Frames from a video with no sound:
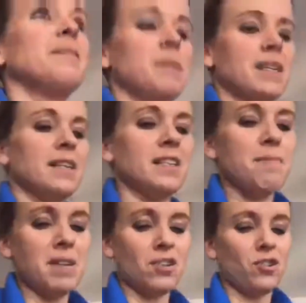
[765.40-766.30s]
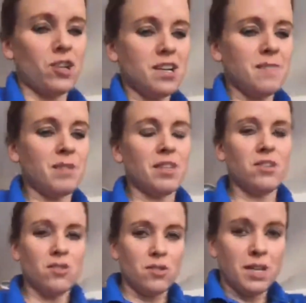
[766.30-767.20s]
And because I'm extra, I'm going to
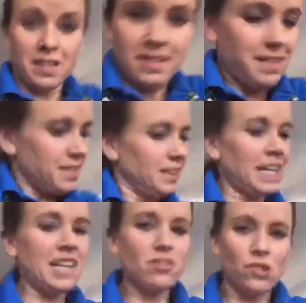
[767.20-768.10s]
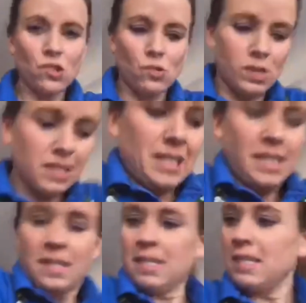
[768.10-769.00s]
go the last 2.
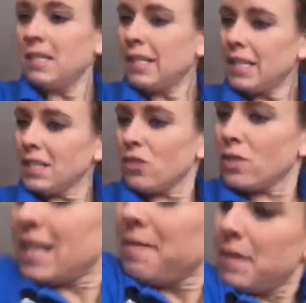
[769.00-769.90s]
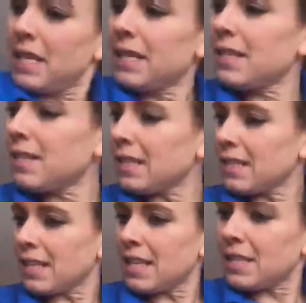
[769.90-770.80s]
8 to 10 minutes, it
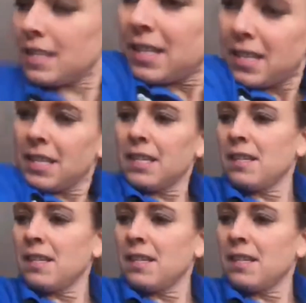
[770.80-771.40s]
says.